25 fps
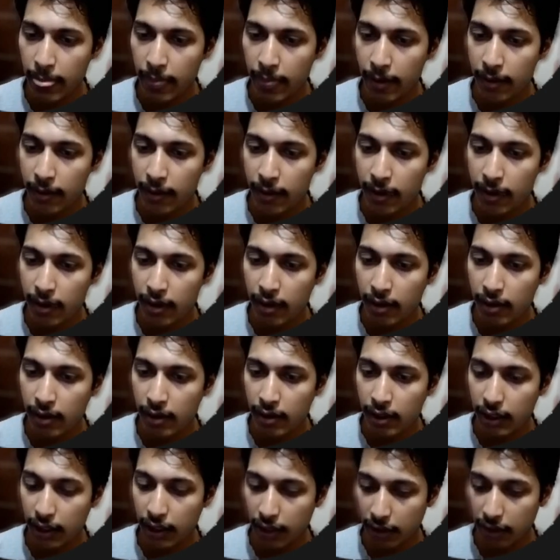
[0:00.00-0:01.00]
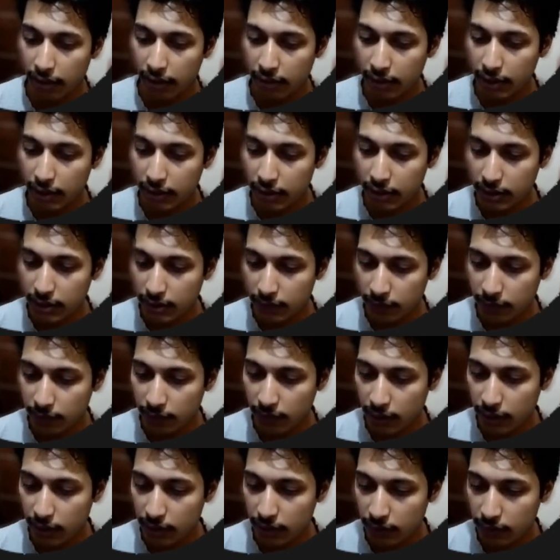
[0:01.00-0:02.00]
Enter pages
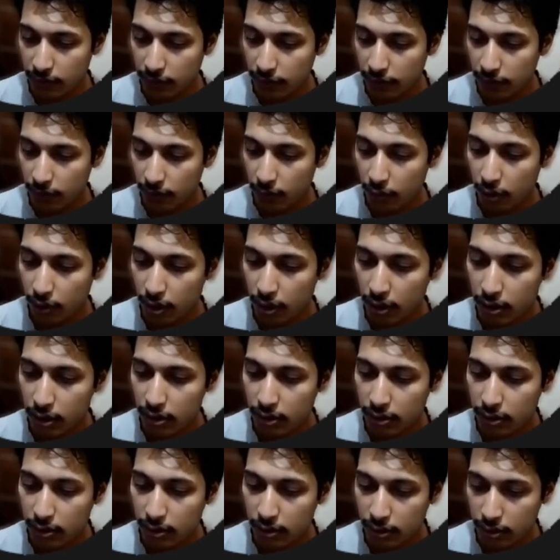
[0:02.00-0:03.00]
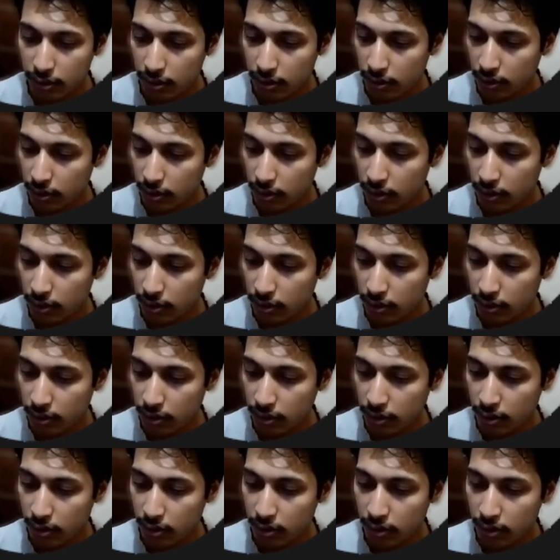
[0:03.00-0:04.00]

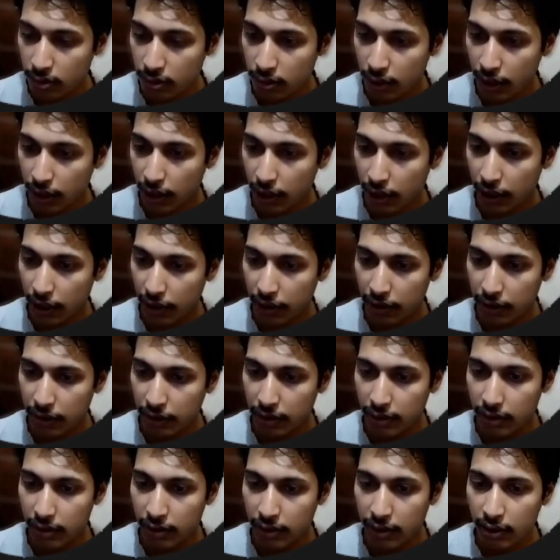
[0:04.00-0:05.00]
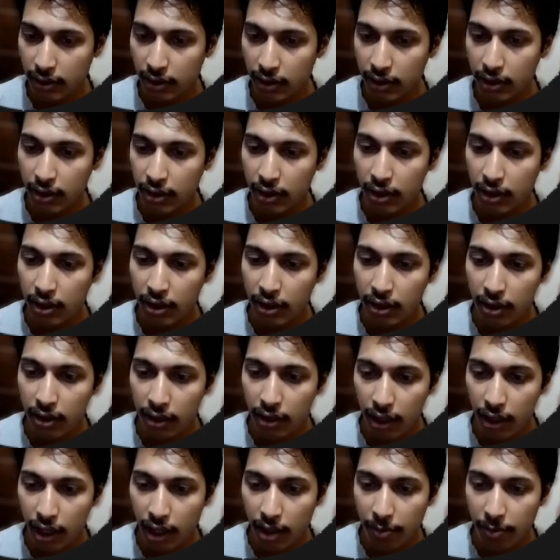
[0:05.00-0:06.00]
148. RAM actually
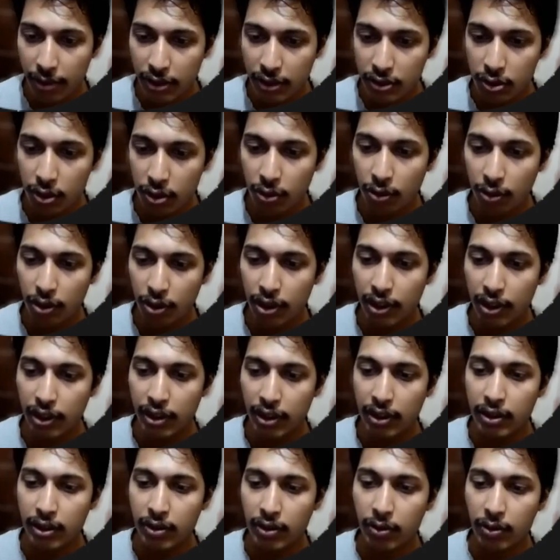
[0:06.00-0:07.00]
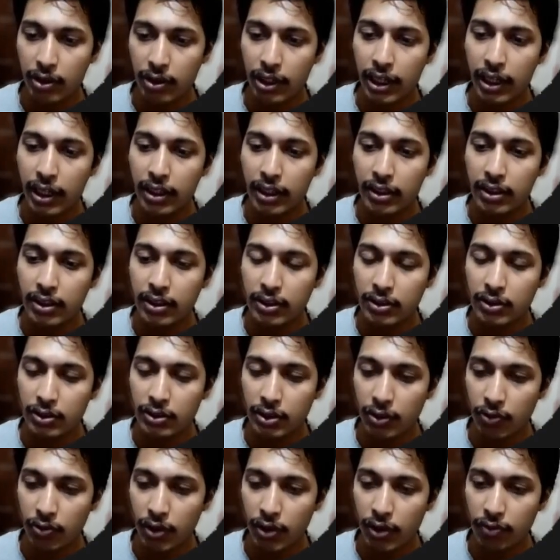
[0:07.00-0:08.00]
older. Okay, so
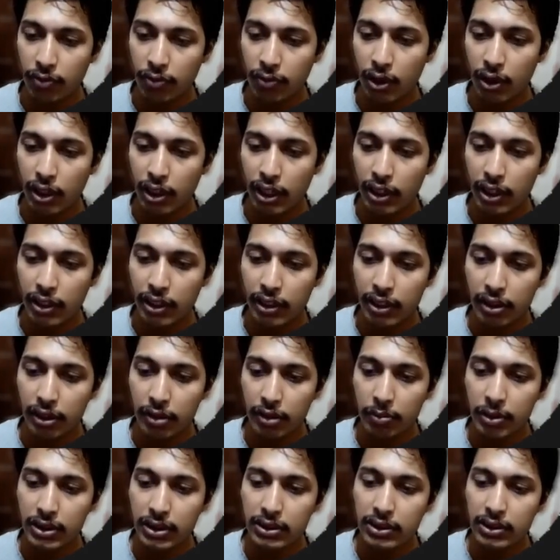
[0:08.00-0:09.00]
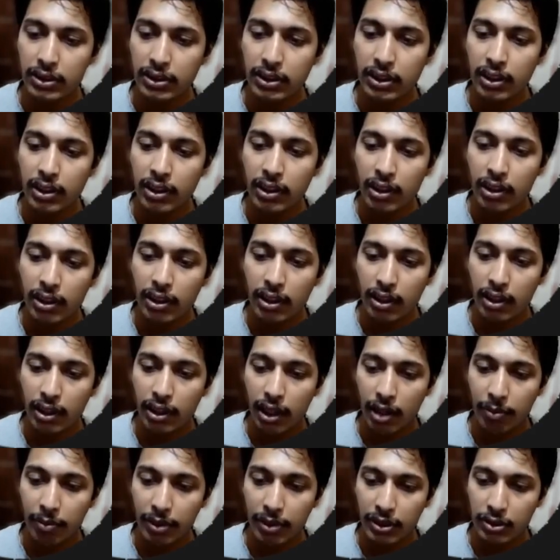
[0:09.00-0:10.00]
148 it means RAM actually
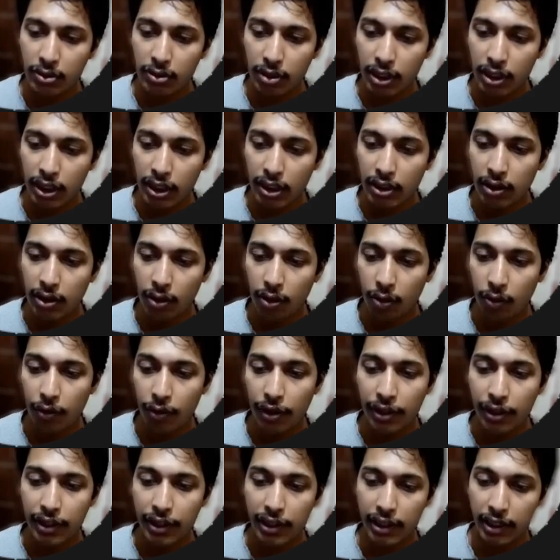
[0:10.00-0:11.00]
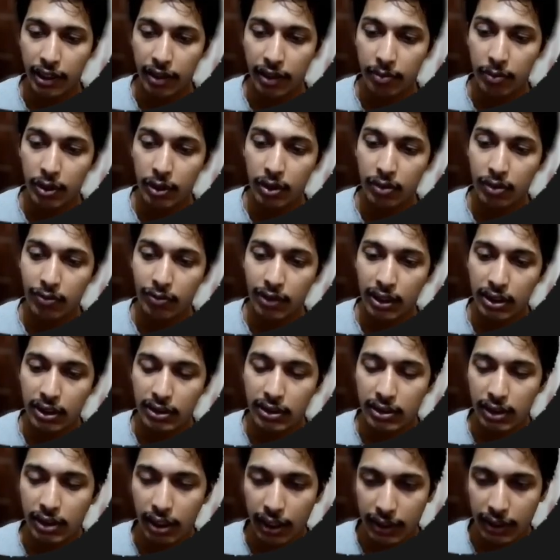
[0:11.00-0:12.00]
older guy because 1 is the less than.
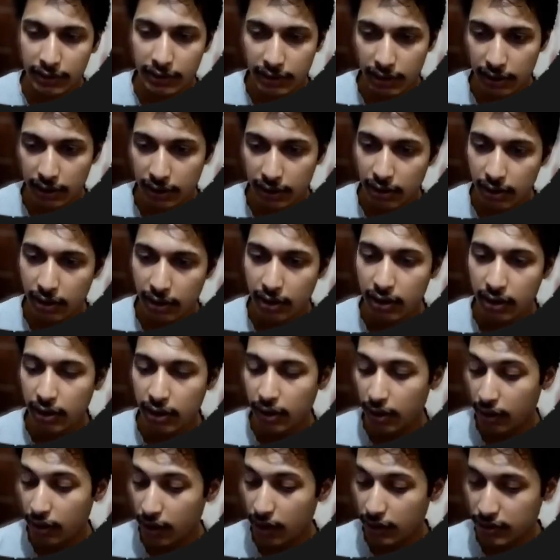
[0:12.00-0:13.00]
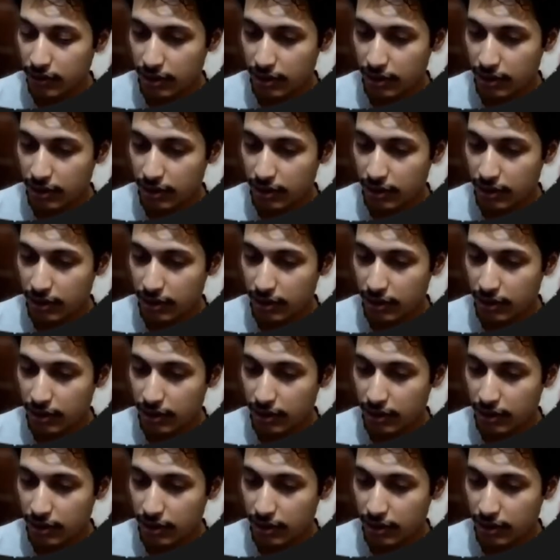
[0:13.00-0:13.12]
Let's try more.